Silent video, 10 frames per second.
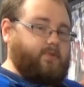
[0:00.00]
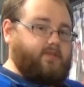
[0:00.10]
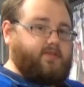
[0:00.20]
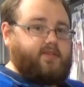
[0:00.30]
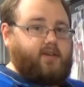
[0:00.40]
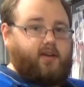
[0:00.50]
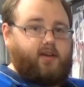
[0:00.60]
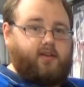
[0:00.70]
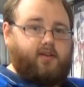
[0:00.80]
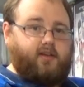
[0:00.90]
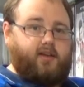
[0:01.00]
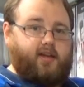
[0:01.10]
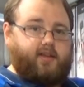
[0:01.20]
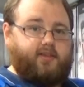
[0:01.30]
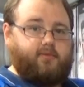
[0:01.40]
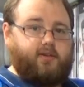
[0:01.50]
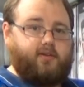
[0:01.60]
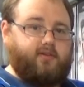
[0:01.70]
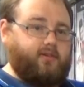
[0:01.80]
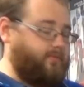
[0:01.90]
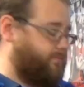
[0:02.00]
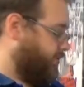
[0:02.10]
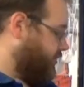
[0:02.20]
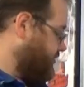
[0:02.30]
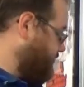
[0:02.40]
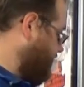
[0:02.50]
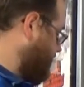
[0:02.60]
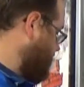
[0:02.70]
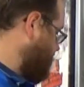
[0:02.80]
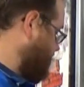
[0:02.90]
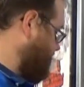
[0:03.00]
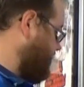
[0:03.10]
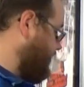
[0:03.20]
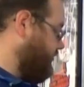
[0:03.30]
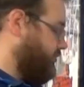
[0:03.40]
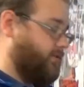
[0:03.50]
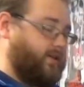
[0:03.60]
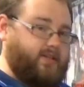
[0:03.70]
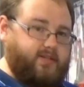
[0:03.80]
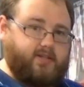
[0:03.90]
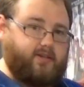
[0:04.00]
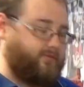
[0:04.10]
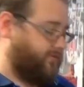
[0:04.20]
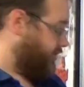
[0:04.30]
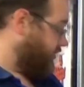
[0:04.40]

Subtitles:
just a hat that we got in the box of promotional stuff when we did Shave for a